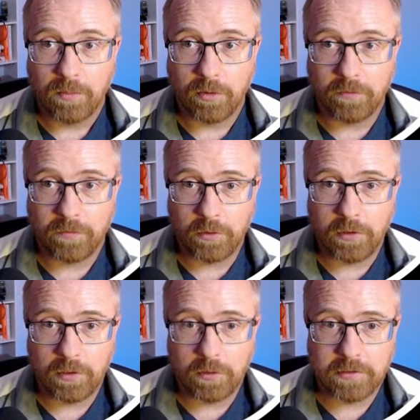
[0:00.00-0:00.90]

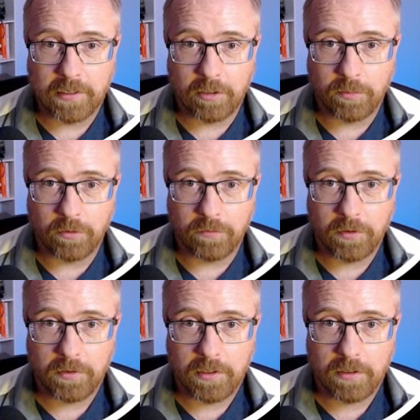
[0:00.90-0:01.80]
Portfolio goes down to
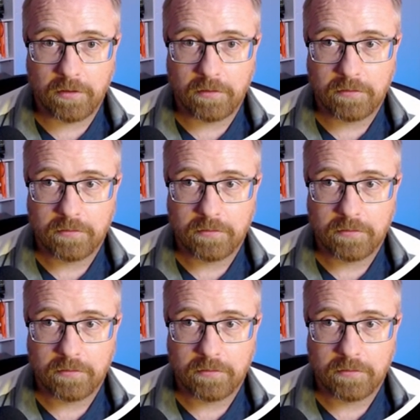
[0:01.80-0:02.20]
portfolio,